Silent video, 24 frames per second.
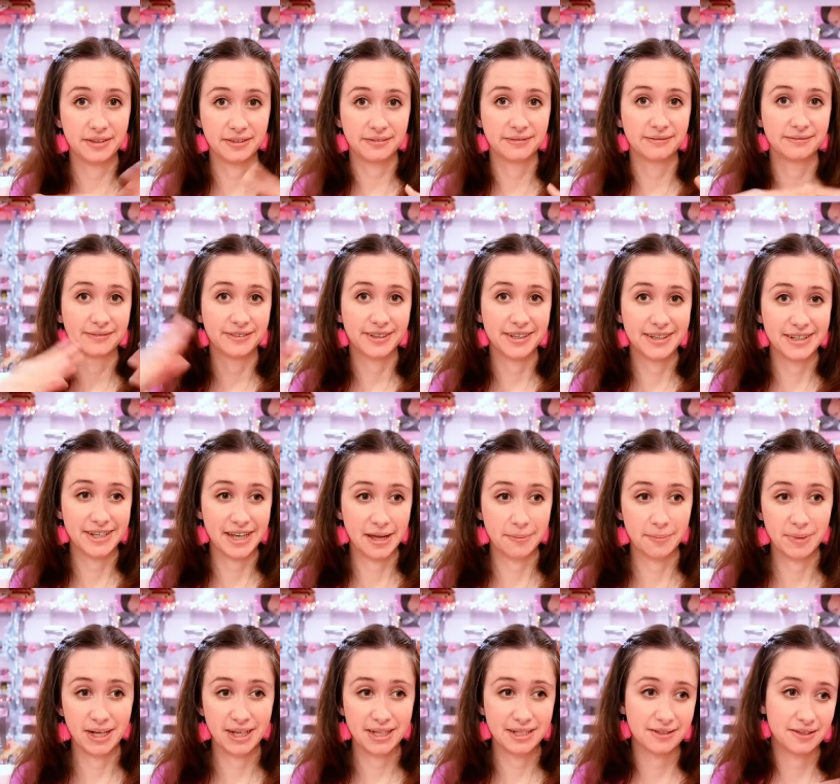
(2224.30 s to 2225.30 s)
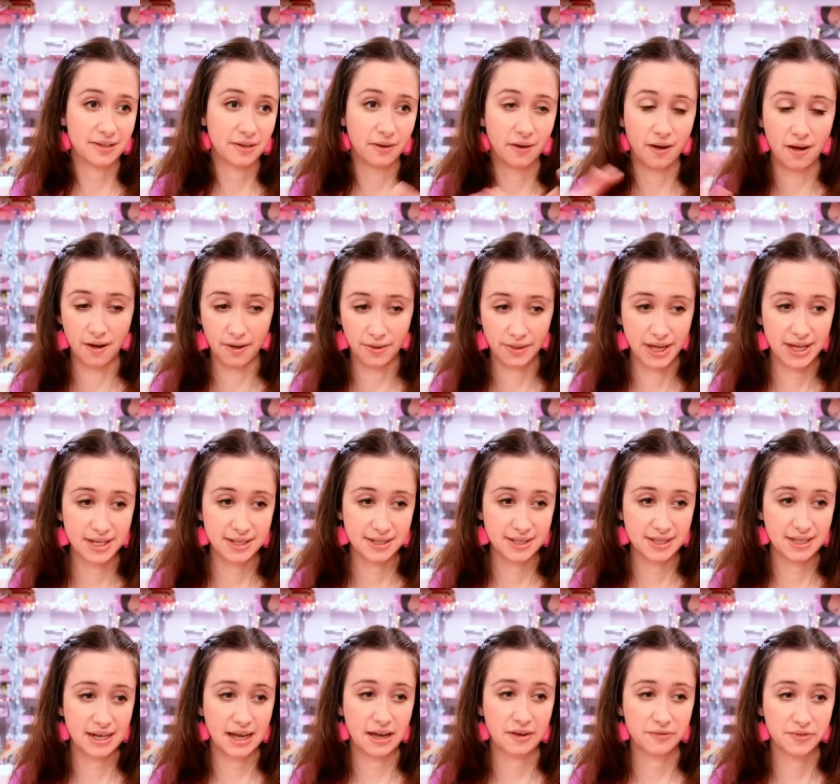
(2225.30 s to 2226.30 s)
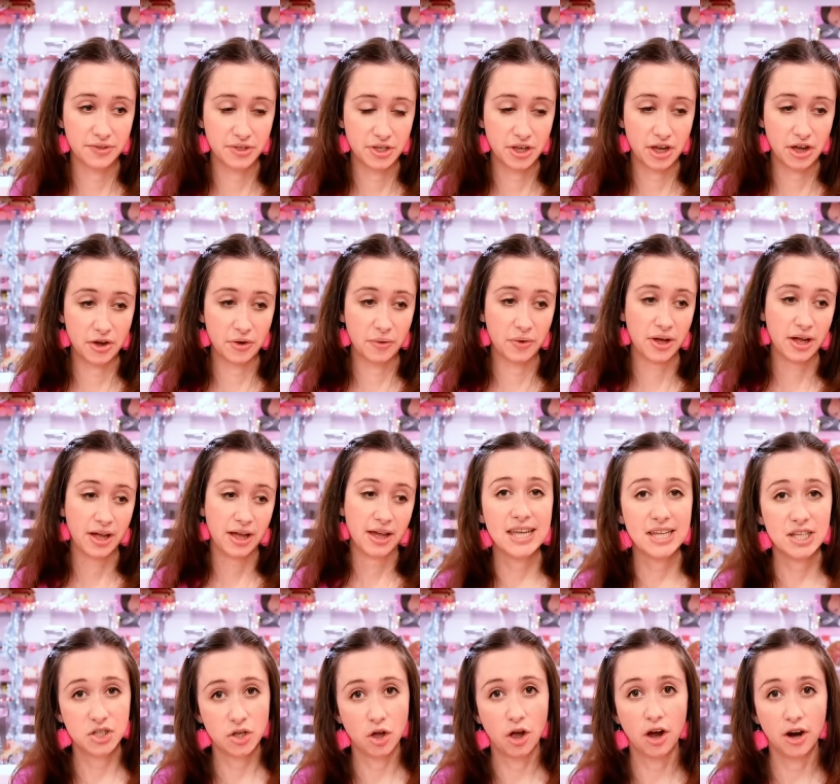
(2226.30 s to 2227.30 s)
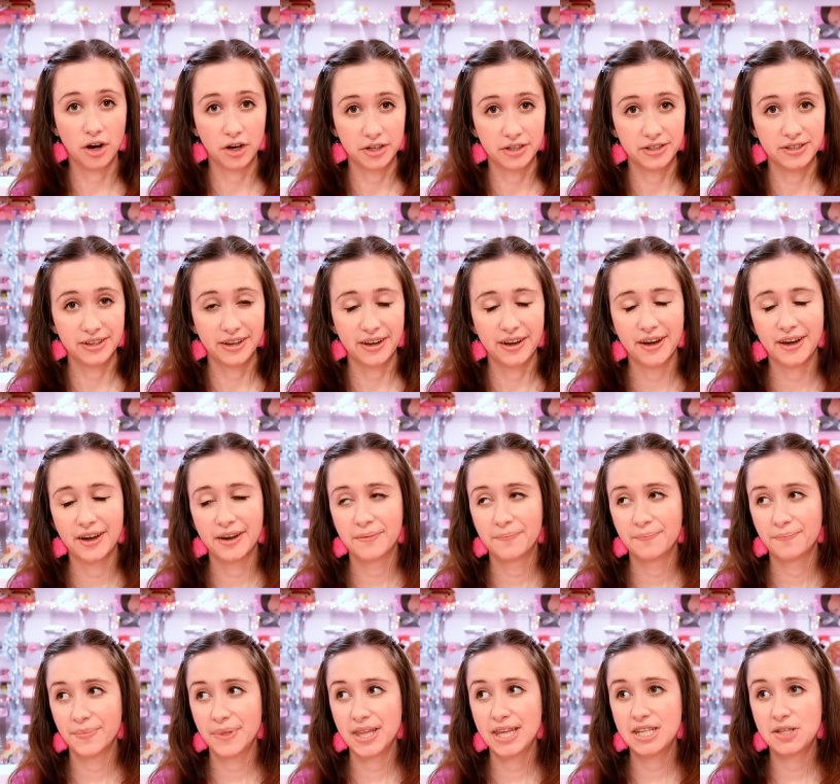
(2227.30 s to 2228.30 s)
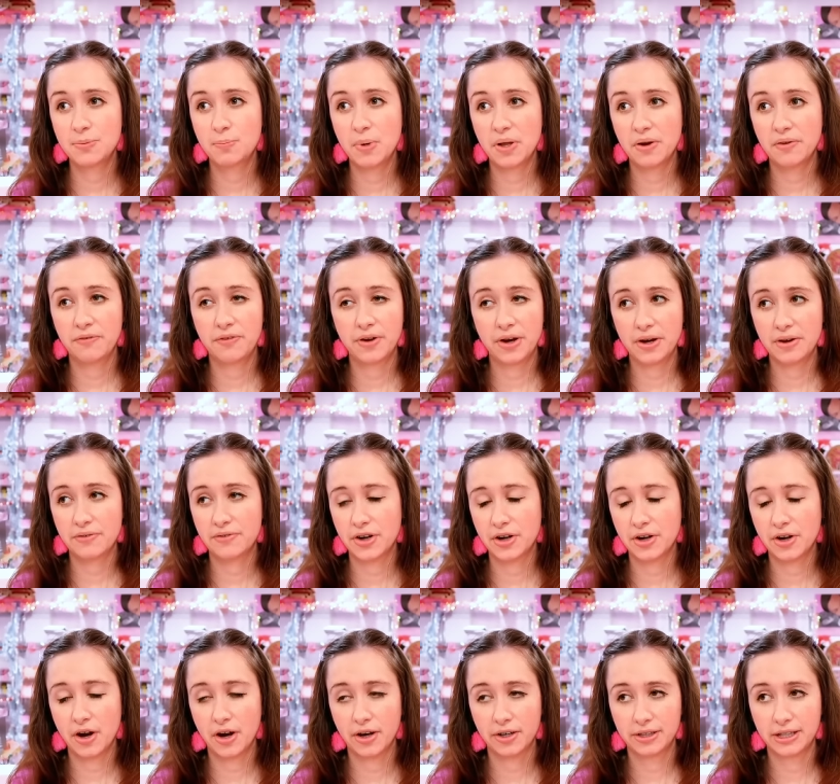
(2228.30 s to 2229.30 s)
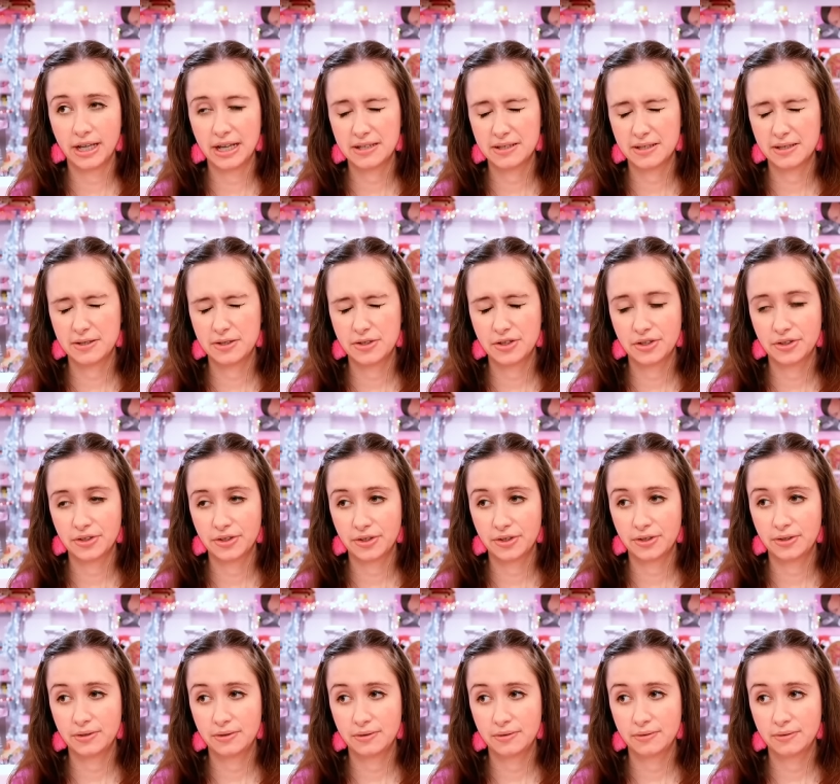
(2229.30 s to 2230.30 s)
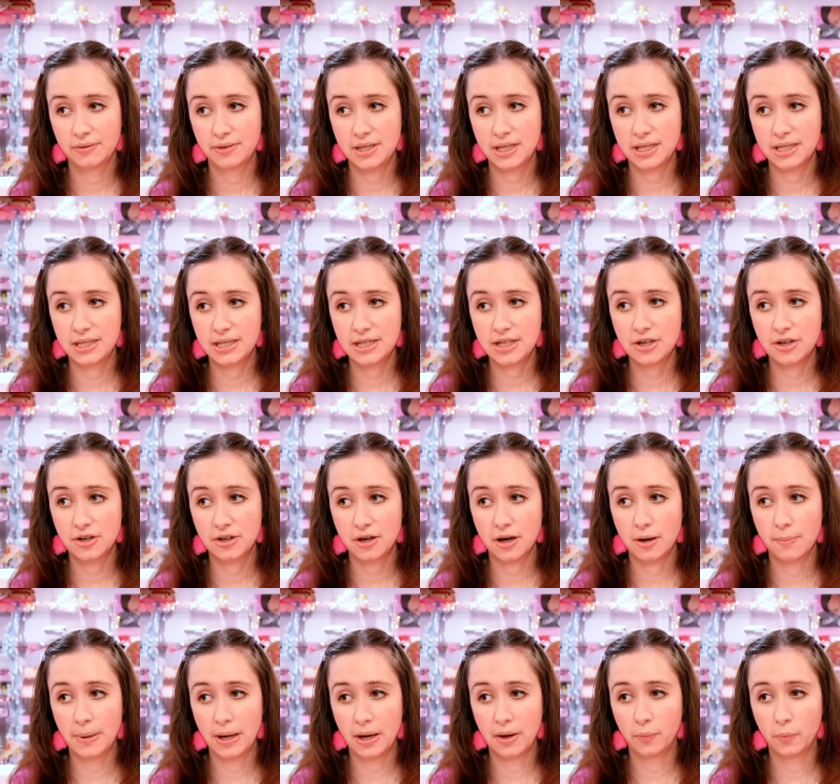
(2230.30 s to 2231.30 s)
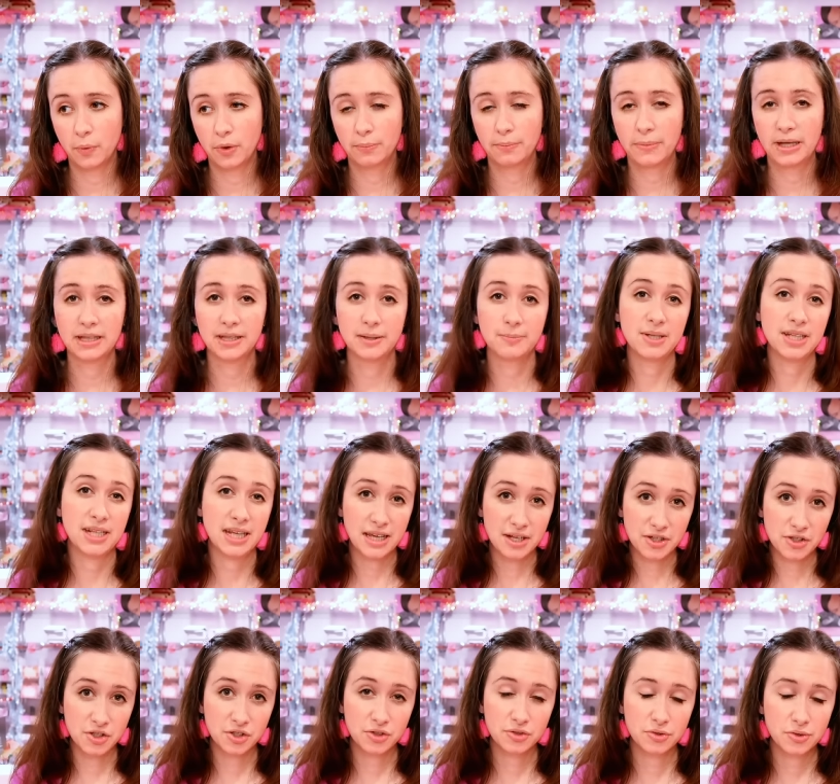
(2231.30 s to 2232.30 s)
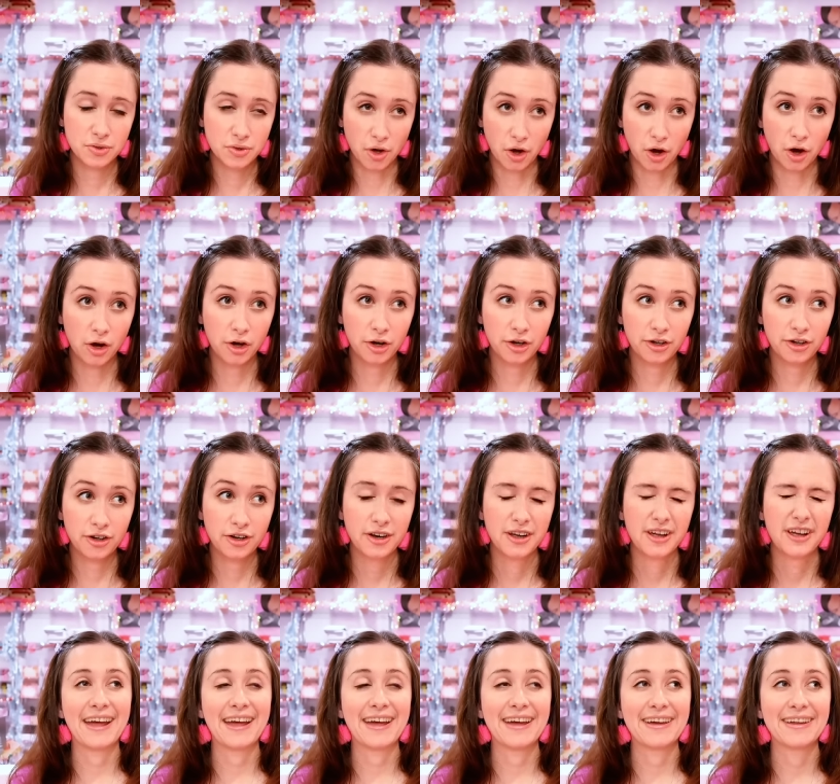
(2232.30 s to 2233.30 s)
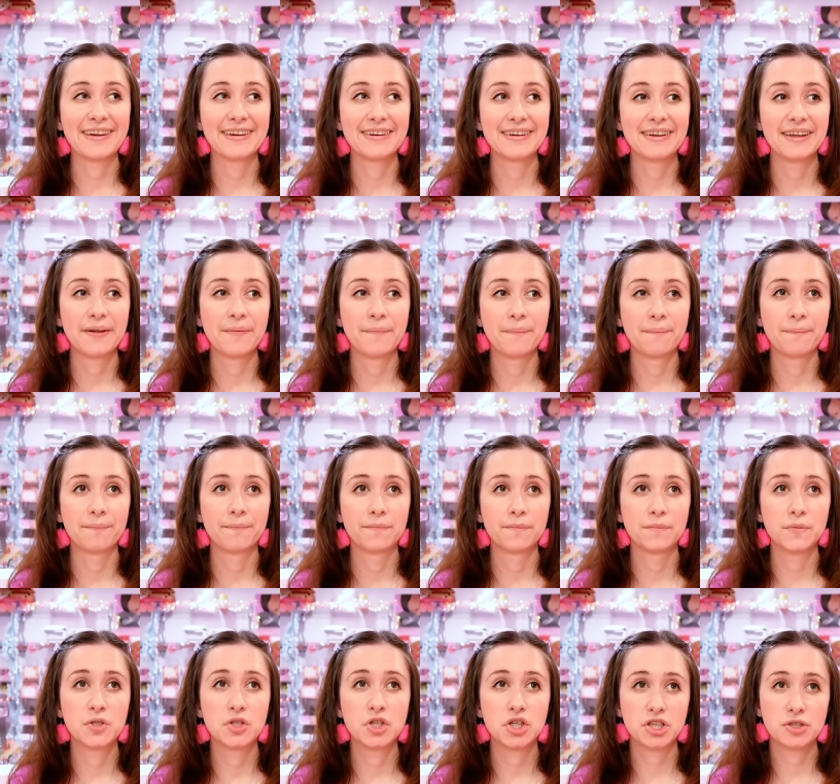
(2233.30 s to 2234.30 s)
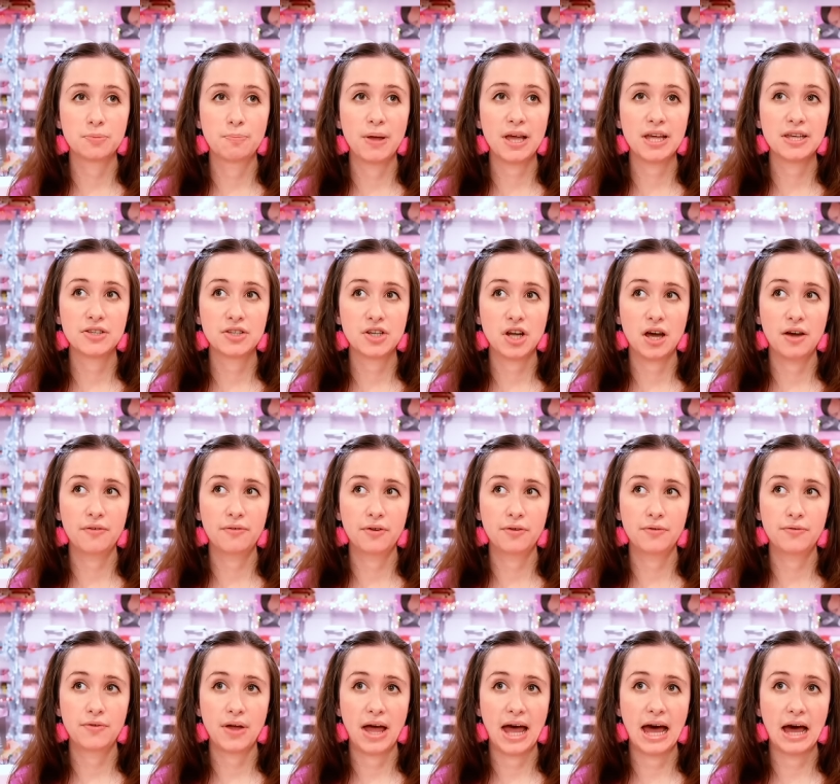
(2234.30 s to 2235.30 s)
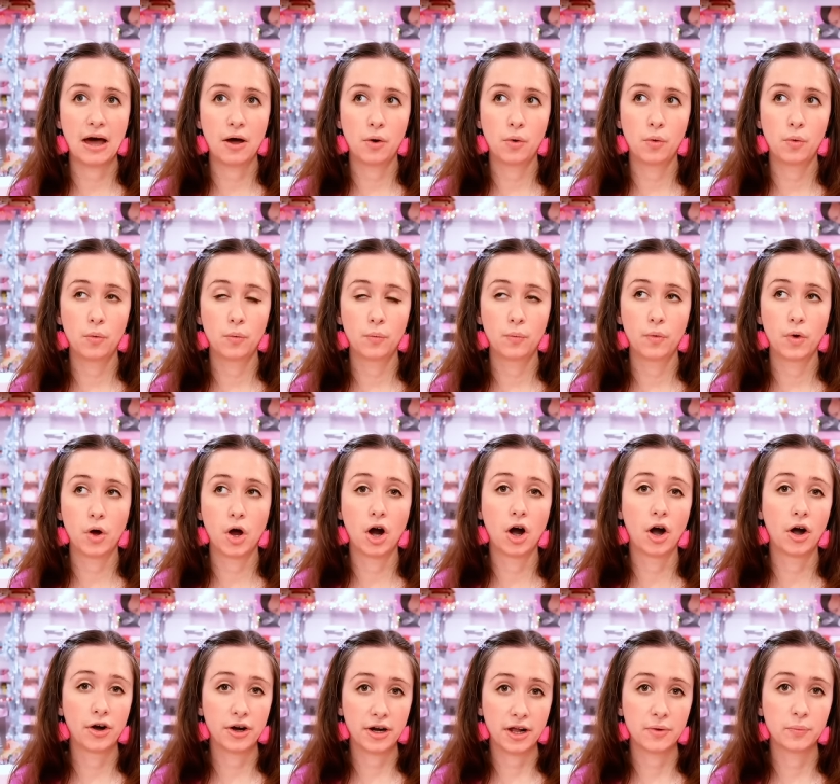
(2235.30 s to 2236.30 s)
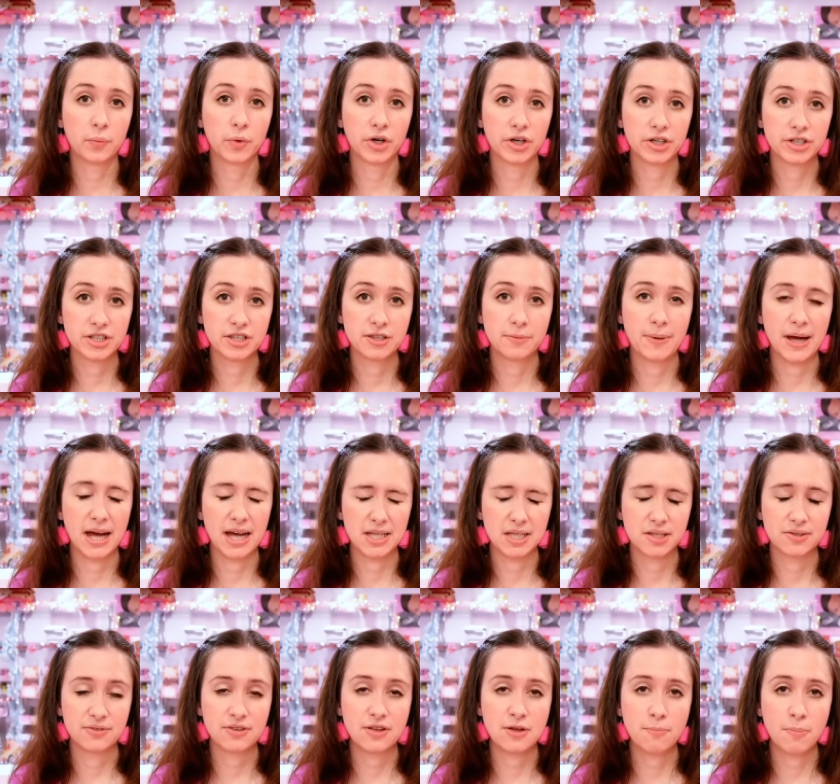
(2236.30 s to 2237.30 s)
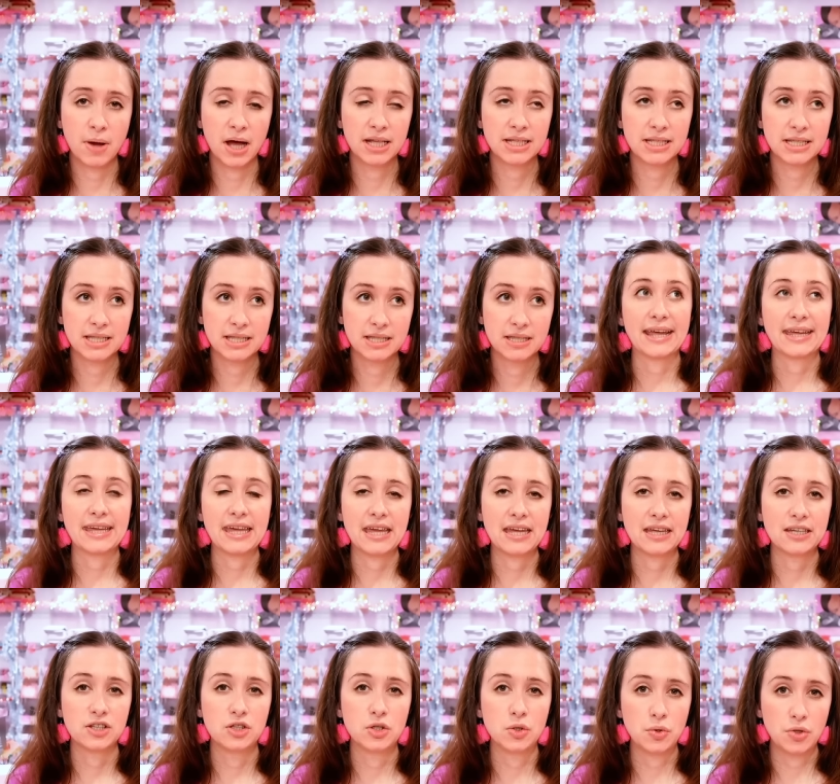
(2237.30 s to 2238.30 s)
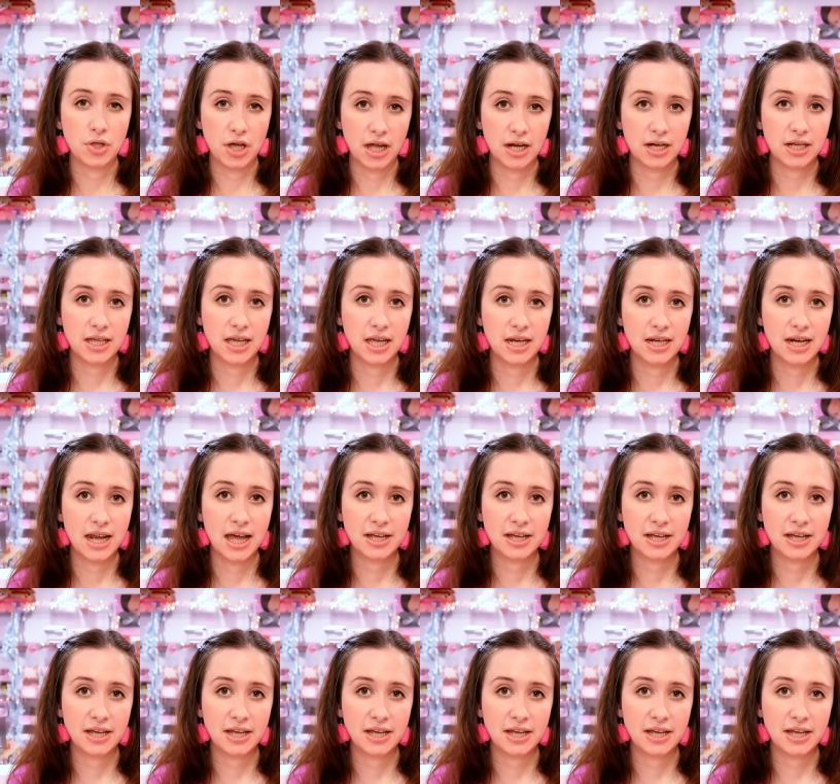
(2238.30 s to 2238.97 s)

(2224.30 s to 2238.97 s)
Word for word: and contaminants and all that stuff. So it's hard. Um, it's been a very, very hard lesson to learn this year about what my limitations are. And just based off of how hard I worked the past few months, I can't do that again